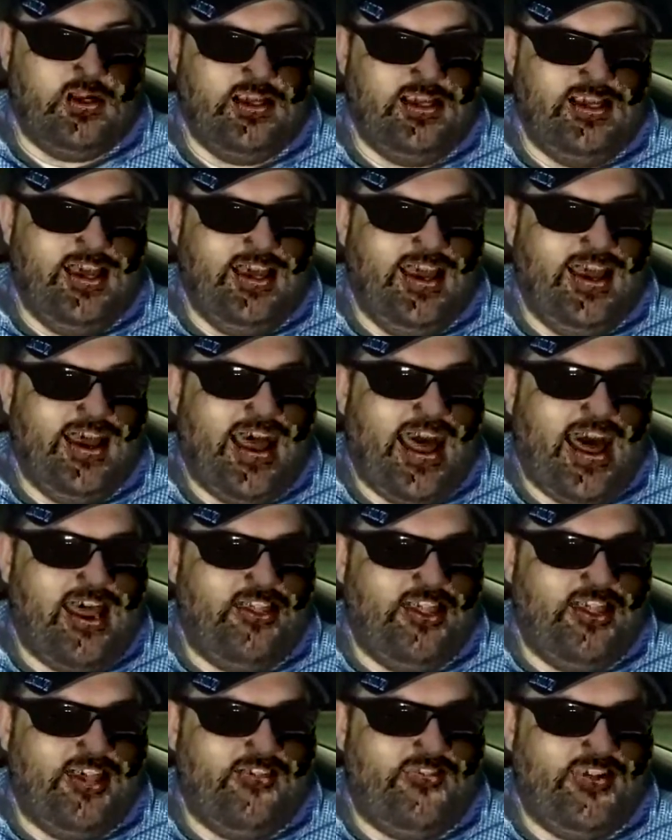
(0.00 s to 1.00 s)
Yeah,
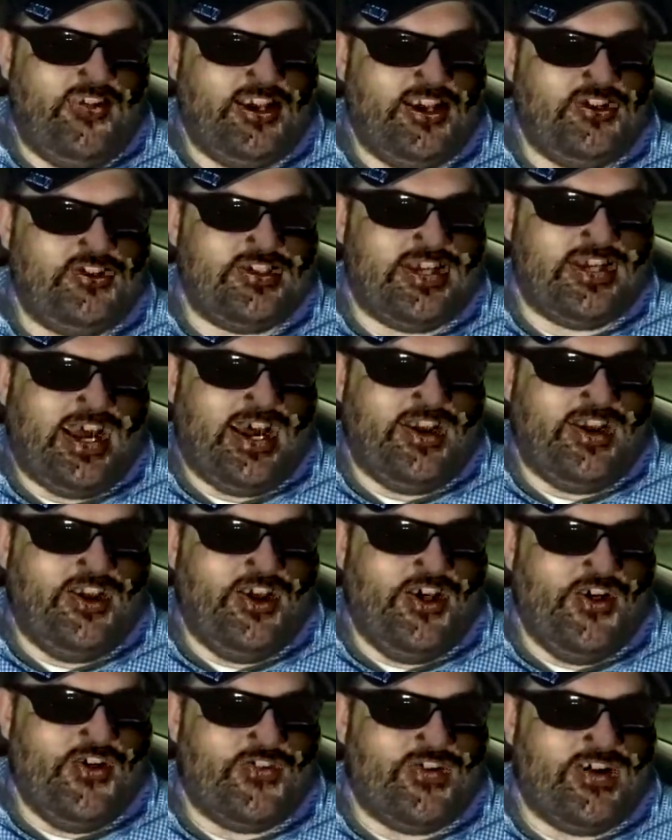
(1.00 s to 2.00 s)
out of the Avengers, I
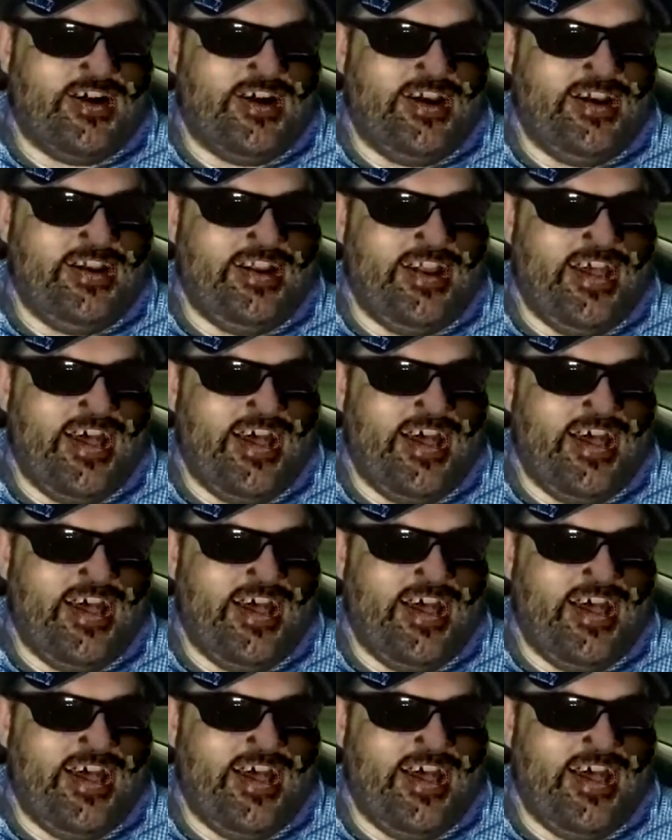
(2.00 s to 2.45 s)
know, right?